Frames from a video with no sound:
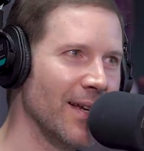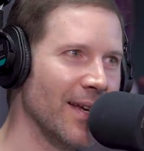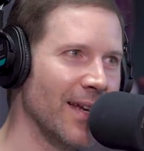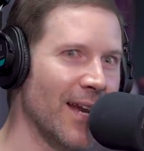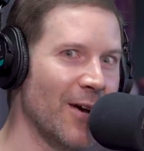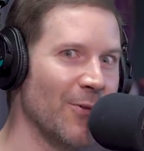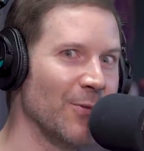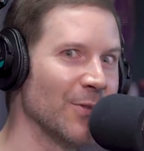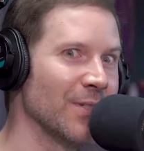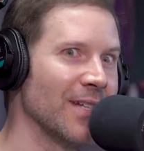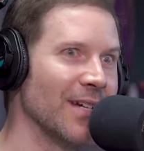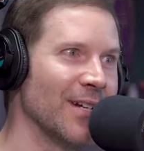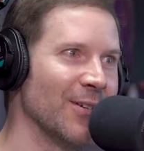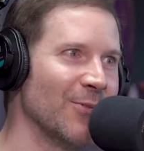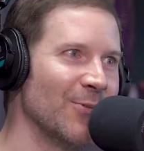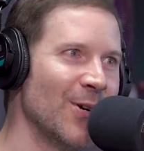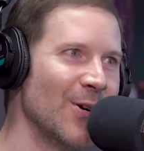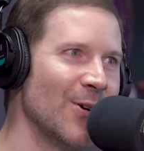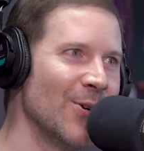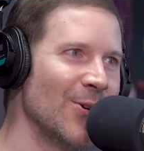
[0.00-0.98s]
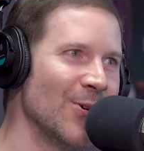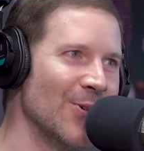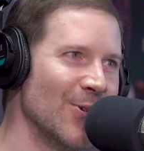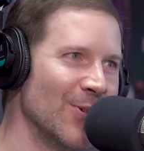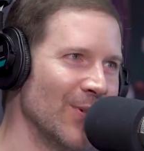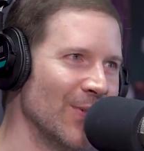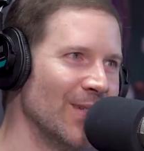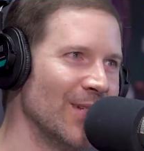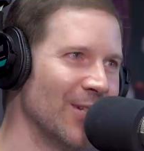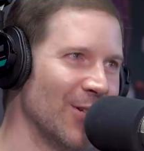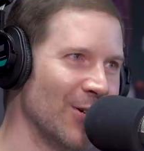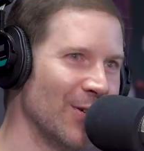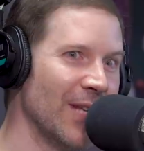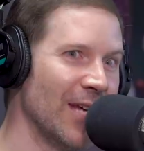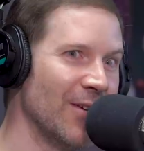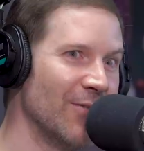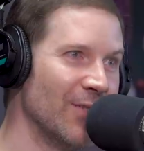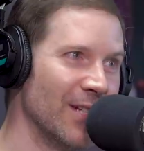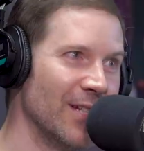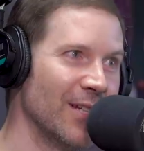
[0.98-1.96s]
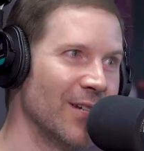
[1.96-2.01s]
And I was like, whoa, you know,
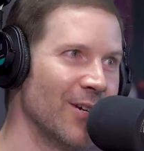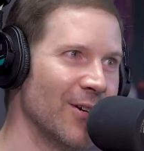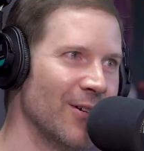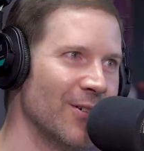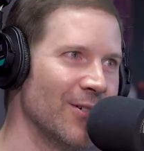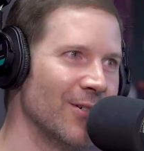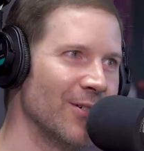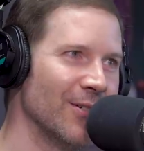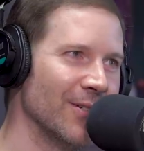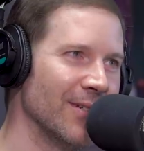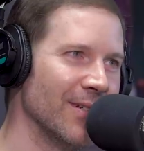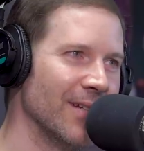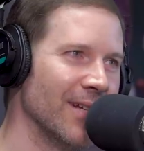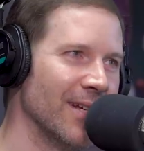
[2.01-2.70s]
they really called.